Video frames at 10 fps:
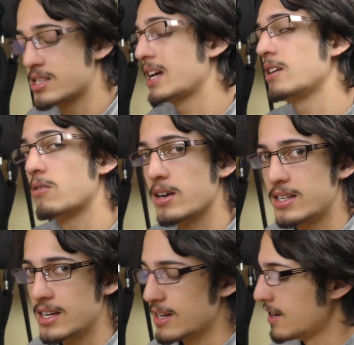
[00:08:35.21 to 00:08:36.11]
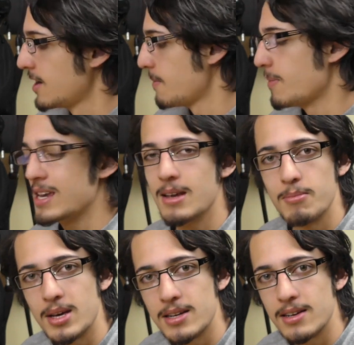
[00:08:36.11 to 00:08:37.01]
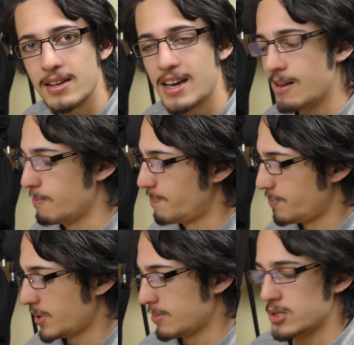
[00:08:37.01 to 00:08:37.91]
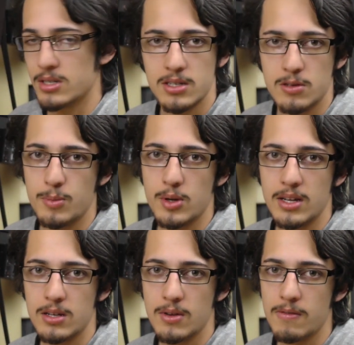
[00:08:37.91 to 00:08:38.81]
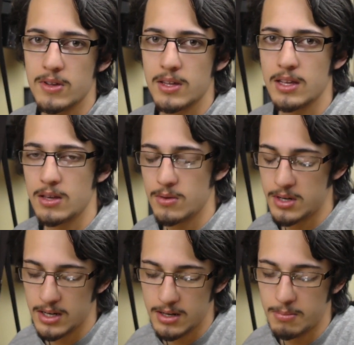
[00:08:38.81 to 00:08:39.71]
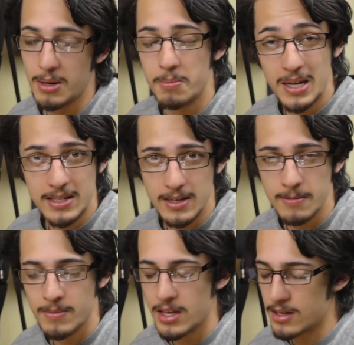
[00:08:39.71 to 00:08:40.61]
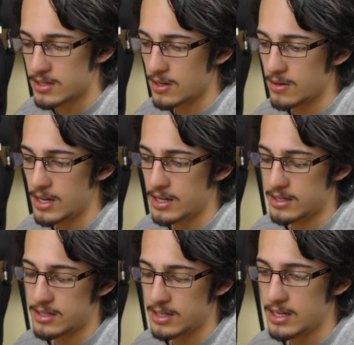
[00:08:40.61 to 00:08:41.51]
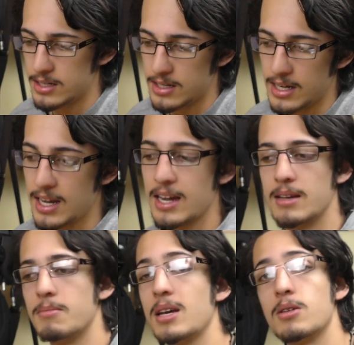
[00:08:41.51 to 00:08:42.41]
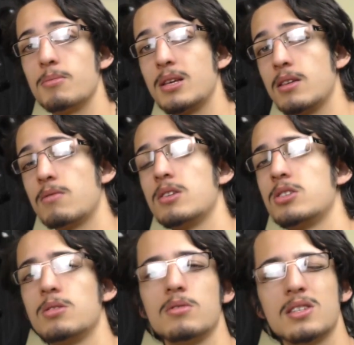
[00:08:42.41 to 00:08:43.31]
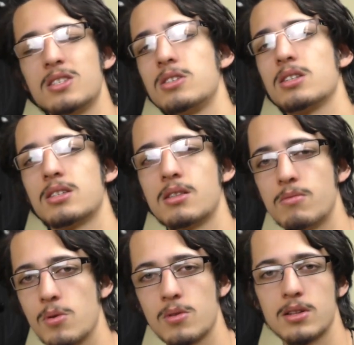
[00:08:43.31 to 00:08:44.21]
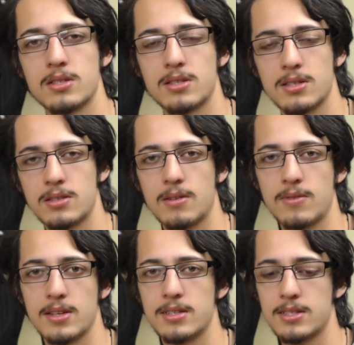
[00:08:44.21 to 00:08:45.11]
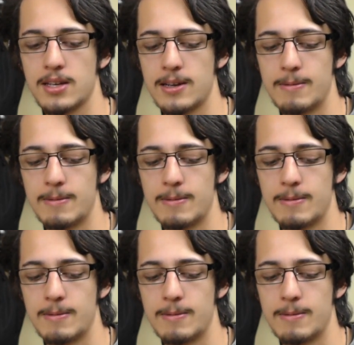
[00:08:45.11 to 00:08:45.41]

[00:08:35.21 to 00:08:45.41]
take your idea, make it better, and publish it, distribute it, and do everything that you did, but better. So it again may not be the original. This is just the ruthlessness of this